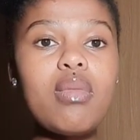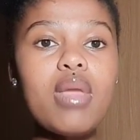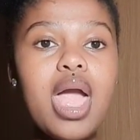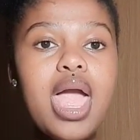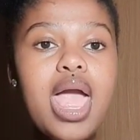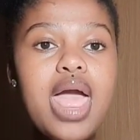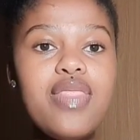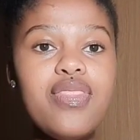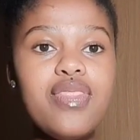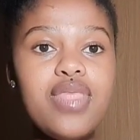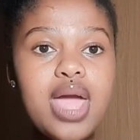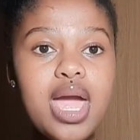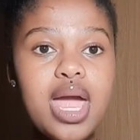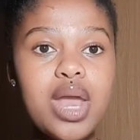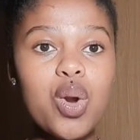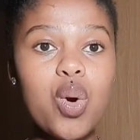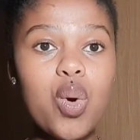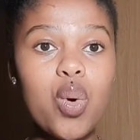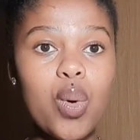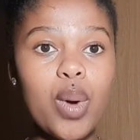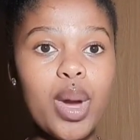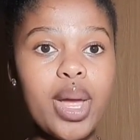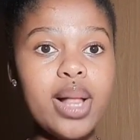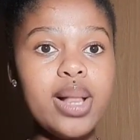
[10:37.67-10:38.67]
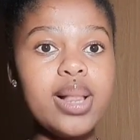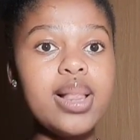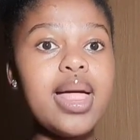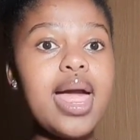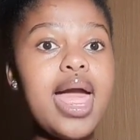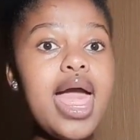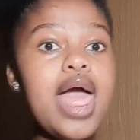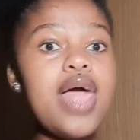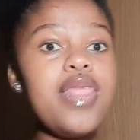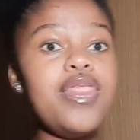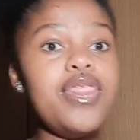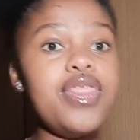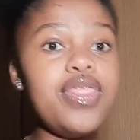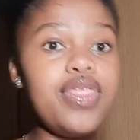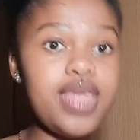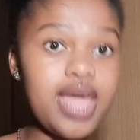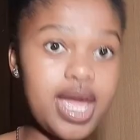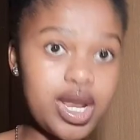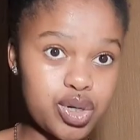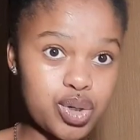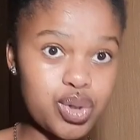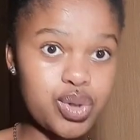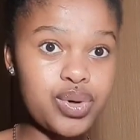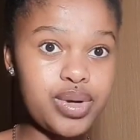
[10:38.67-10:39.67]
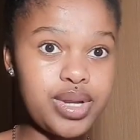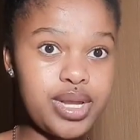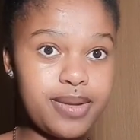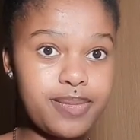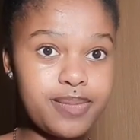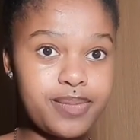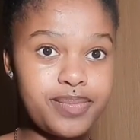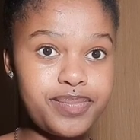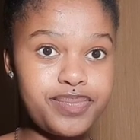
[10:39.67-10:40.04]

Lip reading: and then oil, and then cream.